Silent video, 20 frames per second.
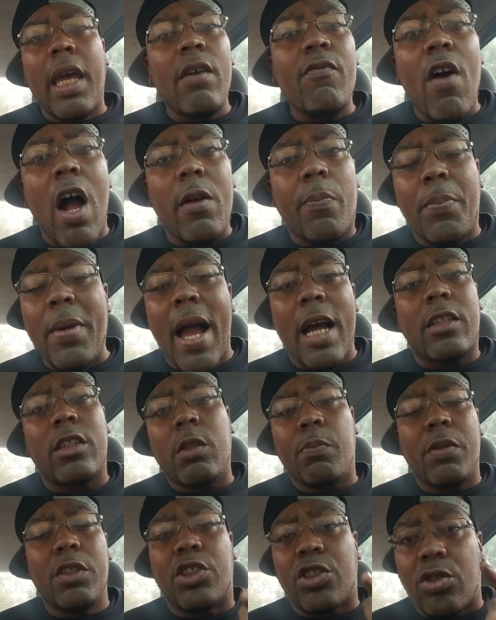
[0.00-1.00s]
Roc be actually
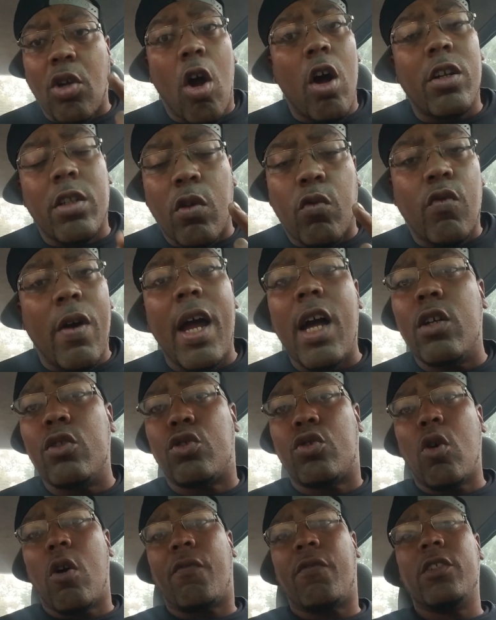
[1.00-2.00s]
be starting the
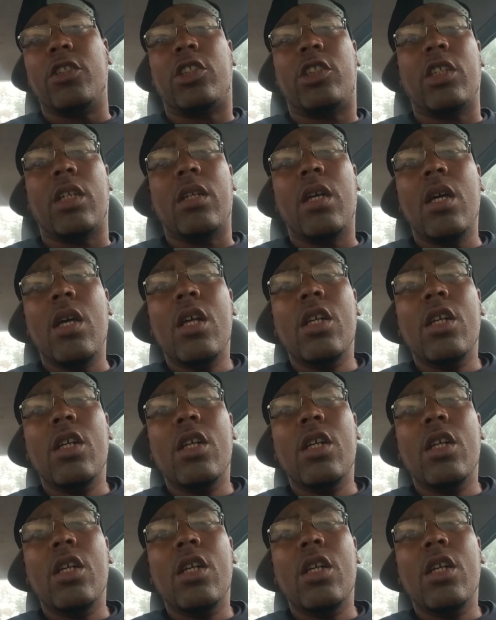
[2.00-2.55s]
rounds off and shit.